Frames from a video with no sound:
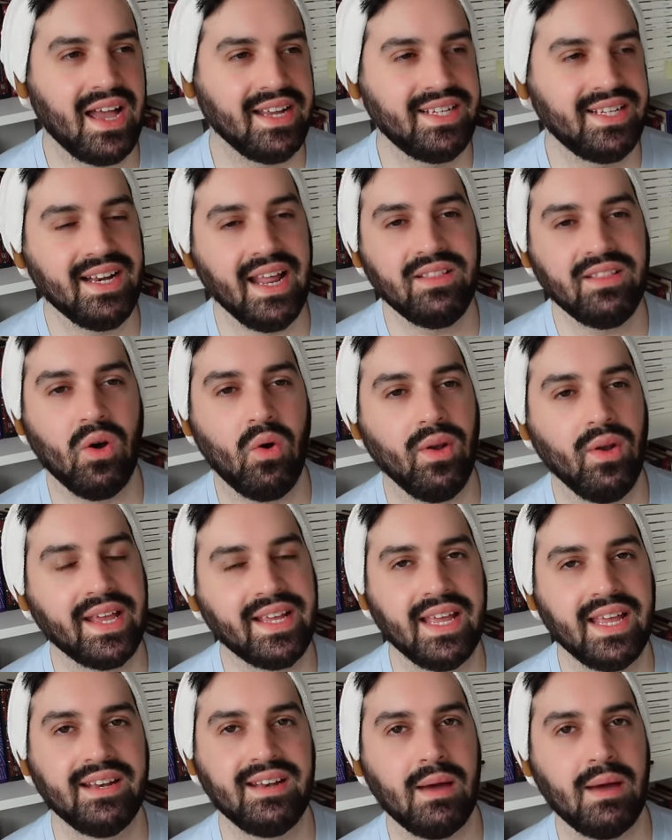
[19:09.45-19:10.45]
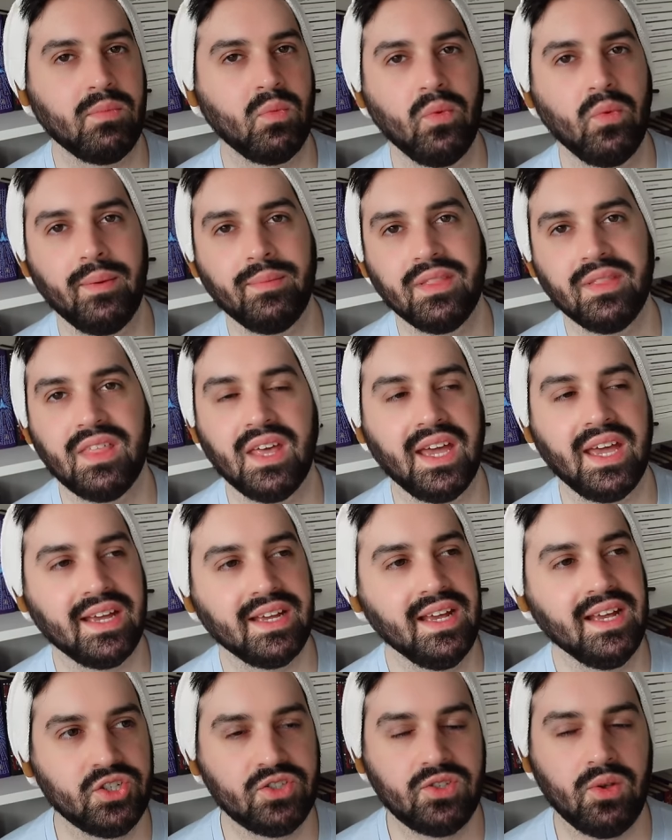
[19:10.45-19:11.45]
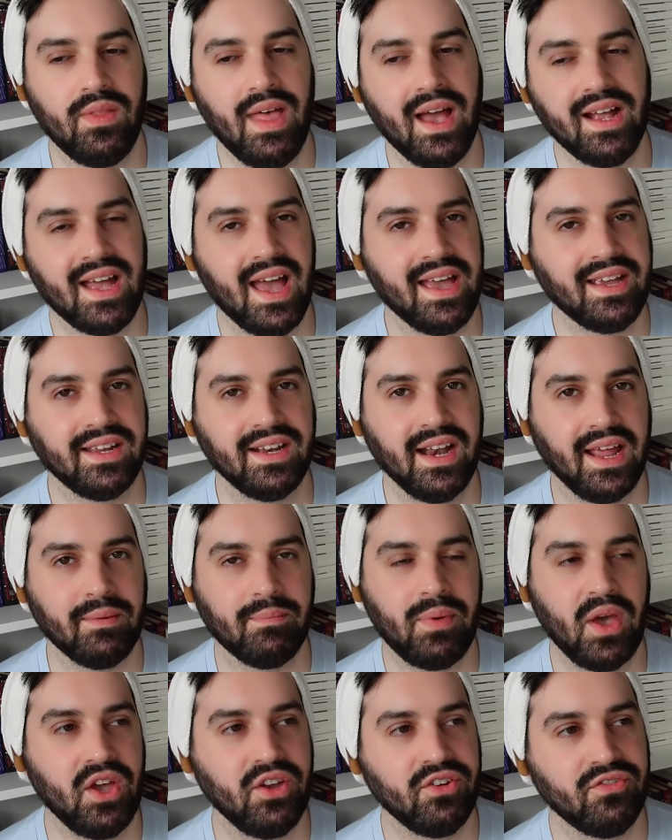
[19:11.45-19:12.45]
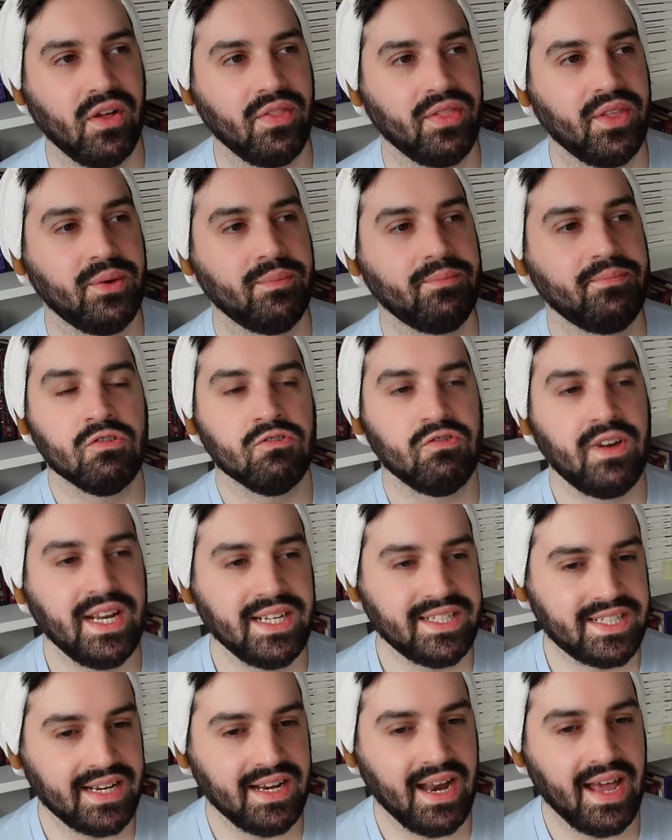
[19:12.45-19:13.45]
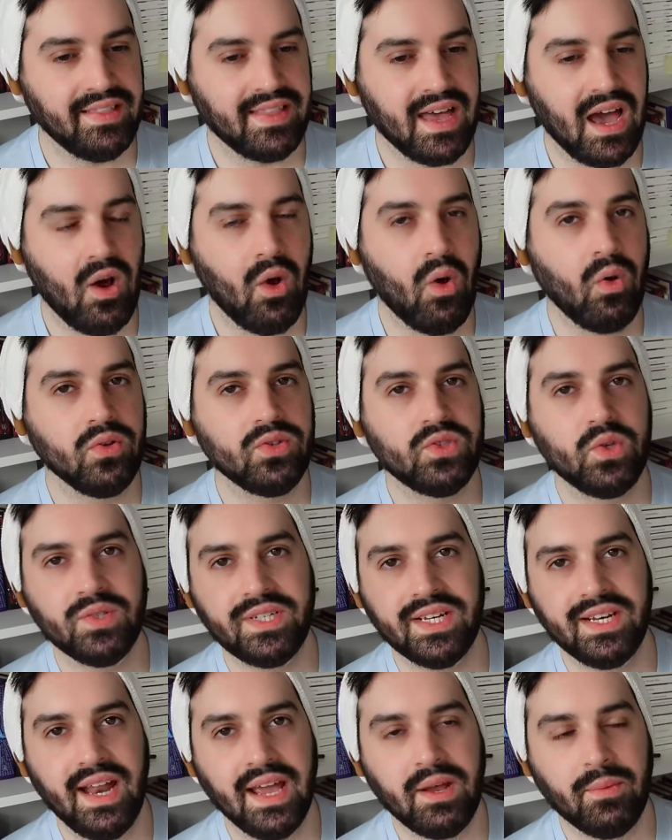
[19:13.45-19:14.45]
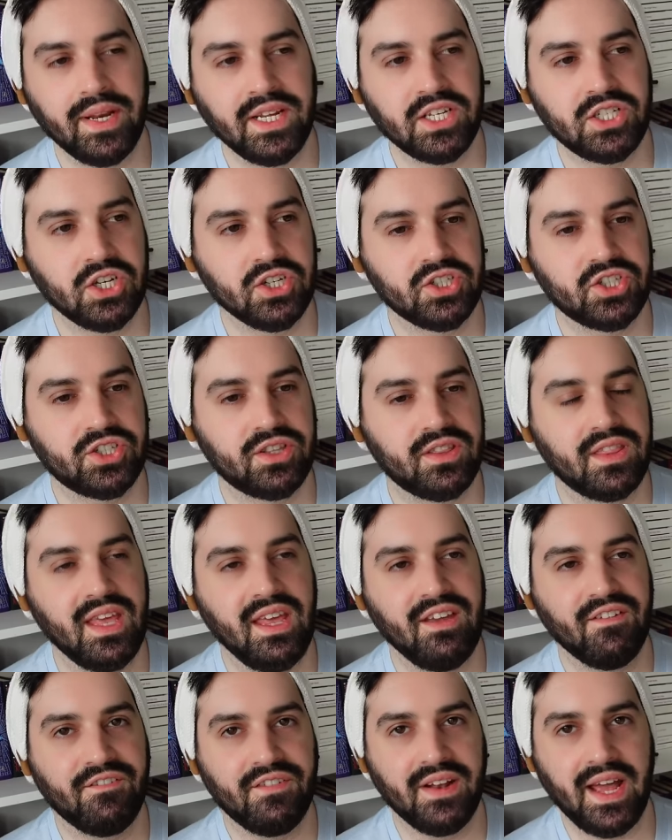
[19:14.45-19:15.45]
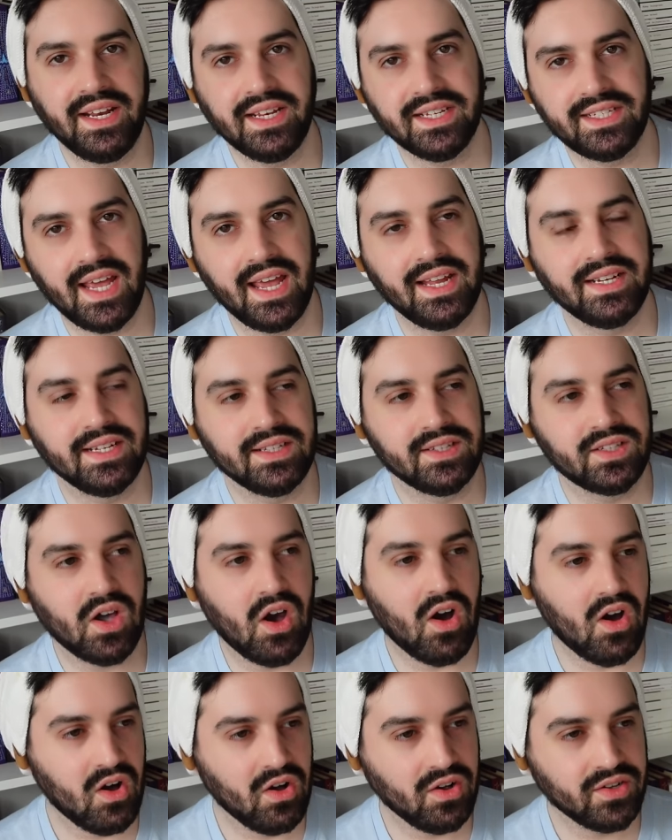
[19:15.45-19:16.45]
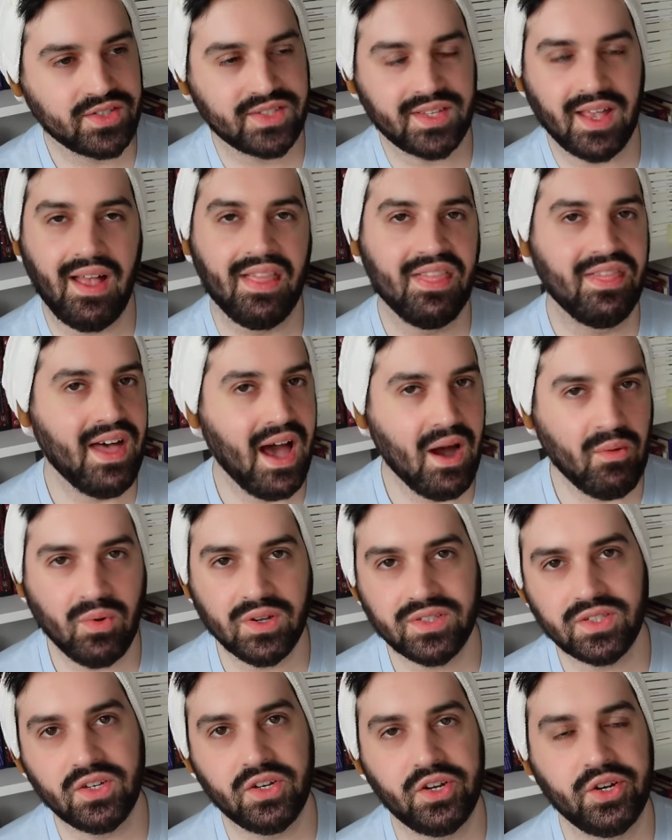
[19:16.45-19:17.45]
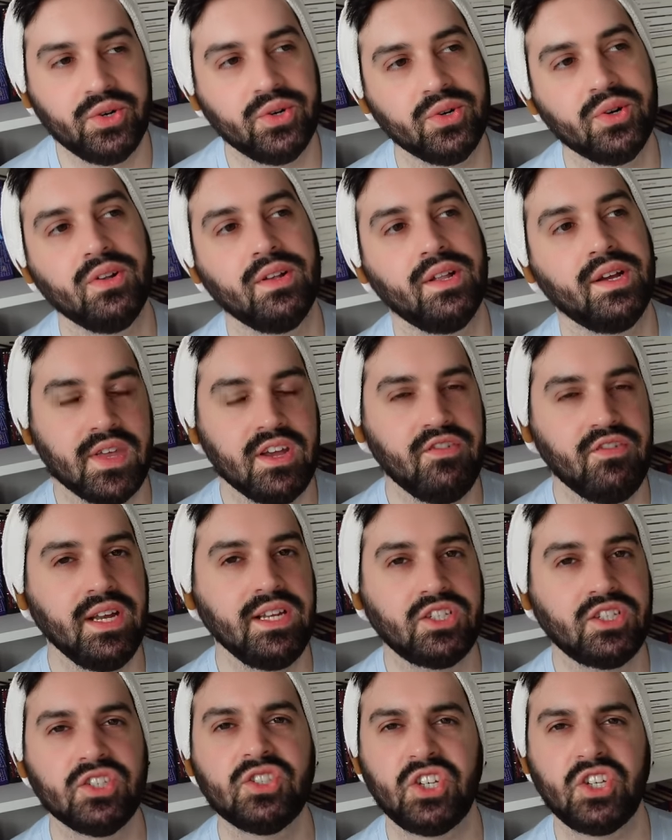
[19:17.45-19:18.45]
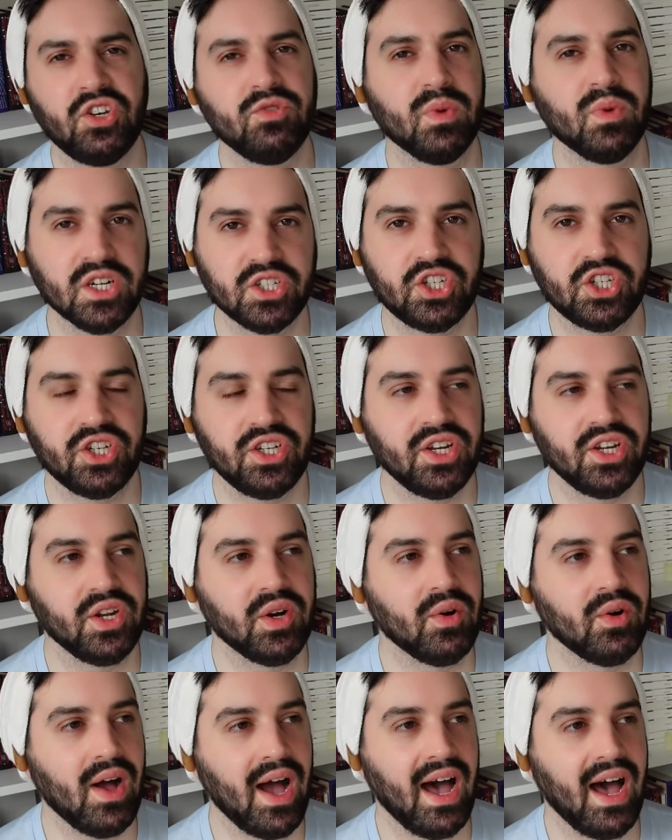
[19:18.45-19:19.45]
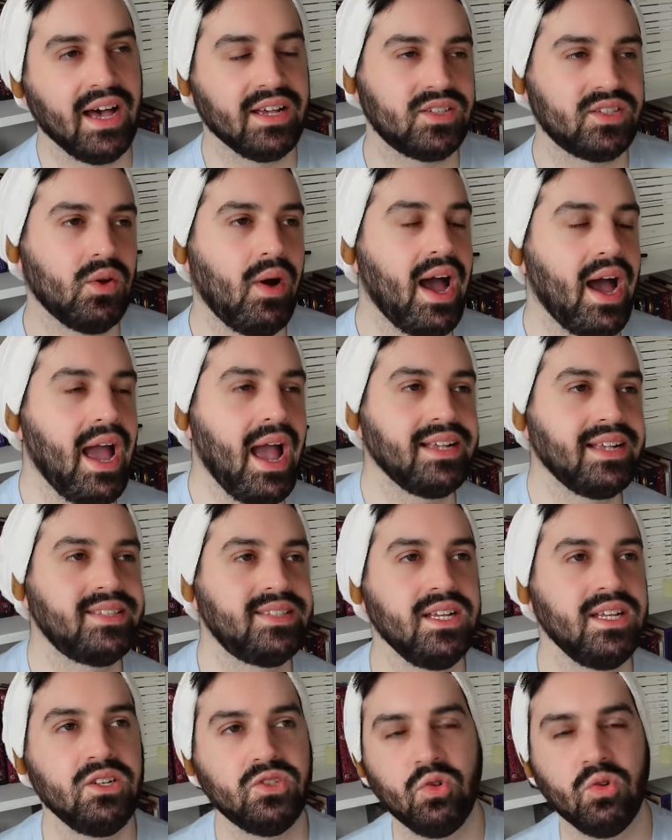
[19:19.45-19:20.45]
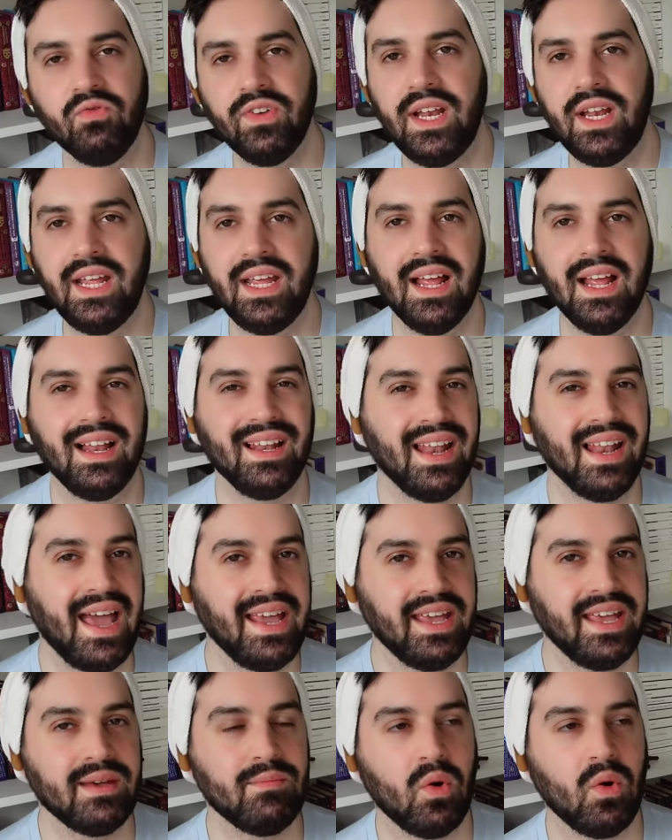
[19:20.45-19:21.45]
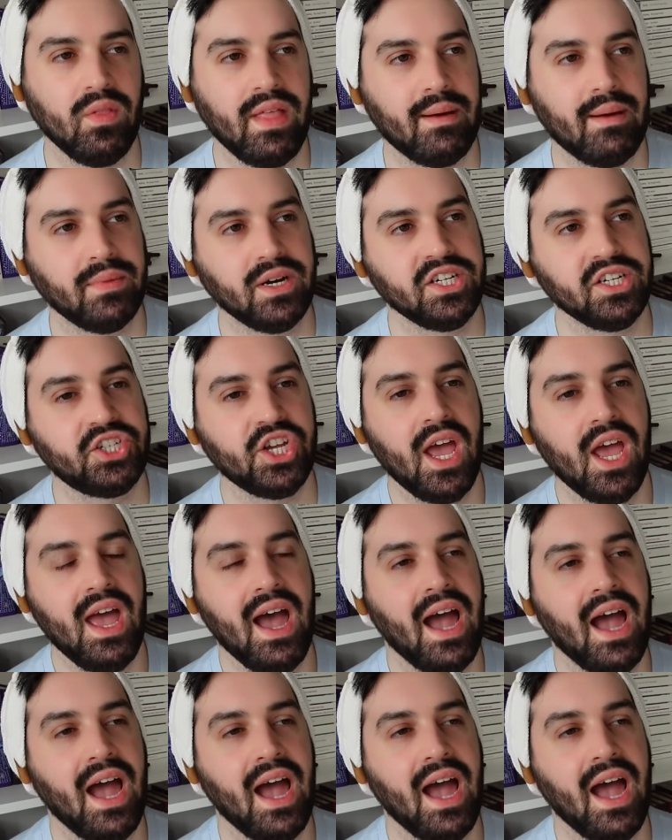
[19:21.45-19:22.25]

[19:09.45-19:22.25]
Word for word: I didn't like the whole like kidnapping women thing just so that guy can like perv on them. Really didn't like that. Also didn't like when he touched the flight attendant's ass. That wasn't cool. He really does too much, you know? Uh, so I, I still don't really like him all that much.